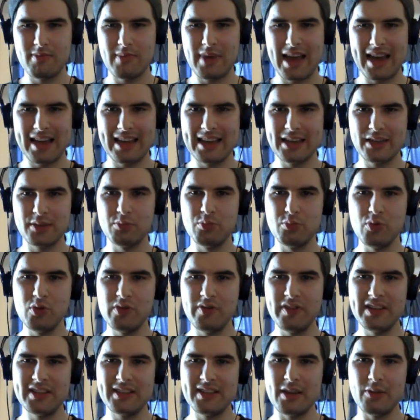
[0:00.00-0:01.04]
I guess
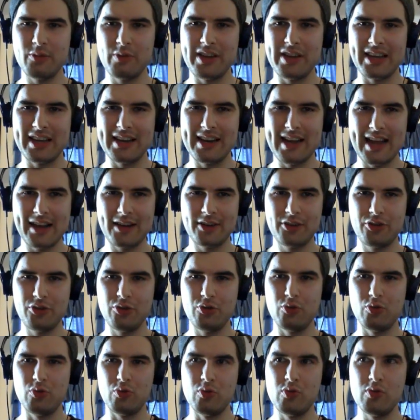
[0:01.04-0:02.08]
movies that we connect
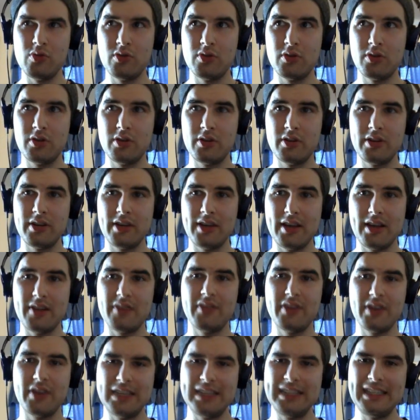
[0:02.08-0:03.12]
to in a
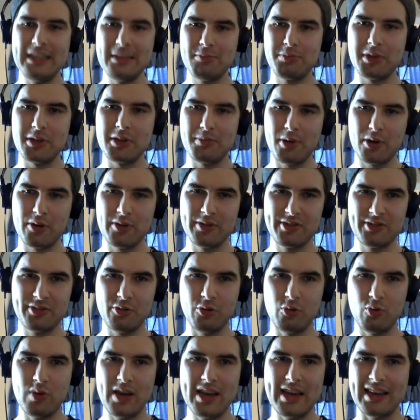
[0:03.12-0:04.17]
very deeply
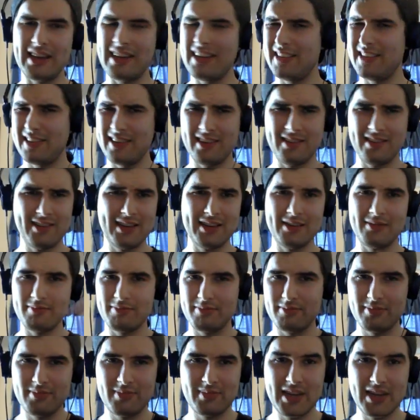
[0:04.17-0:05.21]
personal way, it
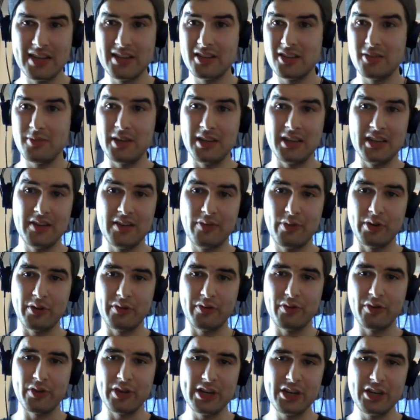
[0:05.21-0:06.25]
tends to be different
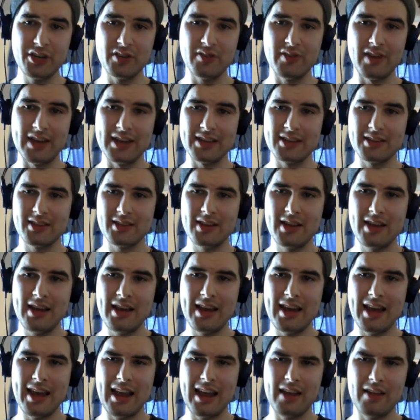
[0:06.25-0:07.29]
for each of us.
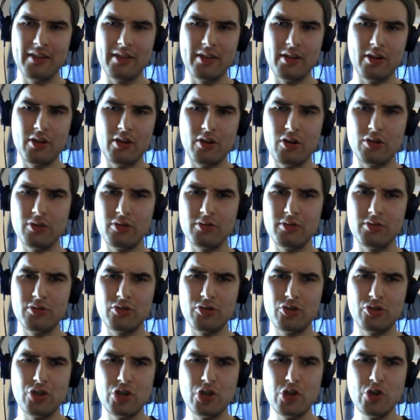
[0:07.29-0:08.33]
And there aren't
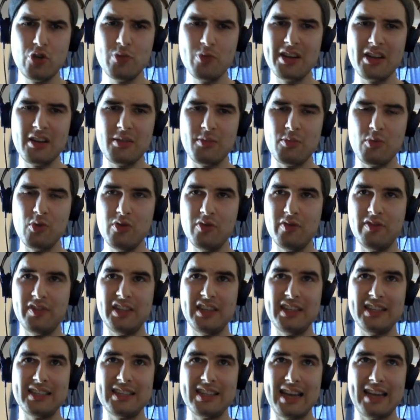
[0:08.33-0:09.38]
too many
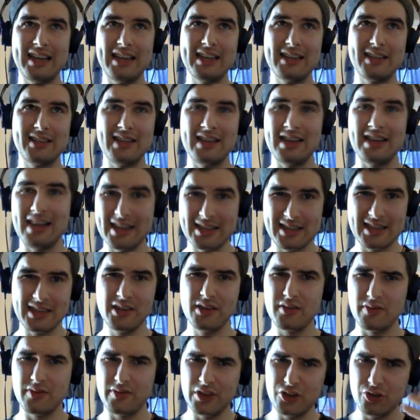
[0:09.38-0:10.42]
movies, I guess, that as
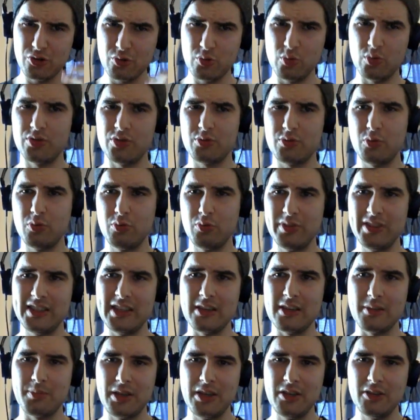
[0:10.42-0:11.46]
individuals will
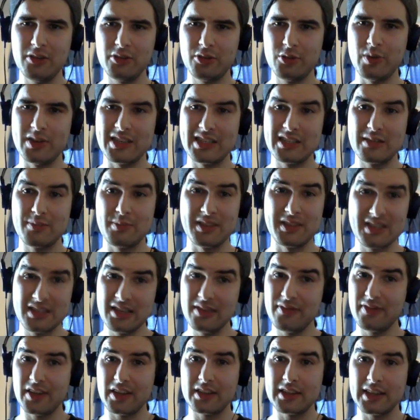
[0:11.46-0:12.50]
really appeal to us
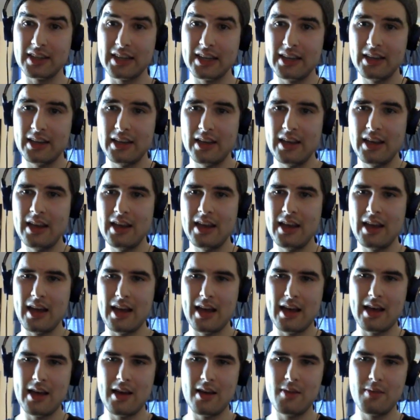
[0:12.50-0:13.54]
specifically.
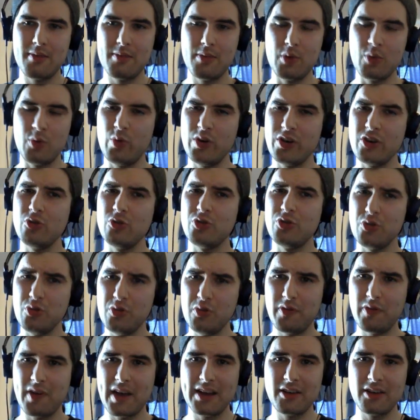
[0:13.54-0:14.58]
But when you do
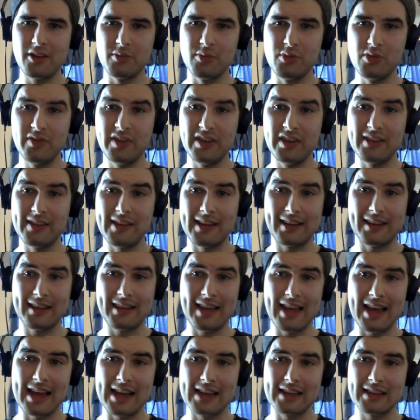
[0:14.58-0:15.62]
find a movie like
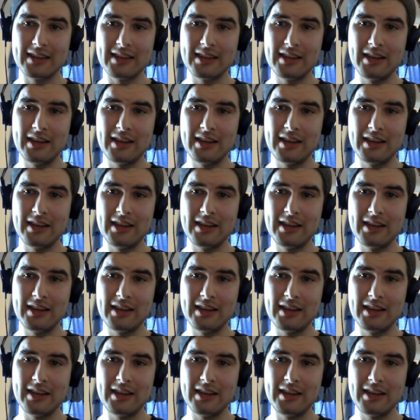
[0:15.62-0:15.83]
that,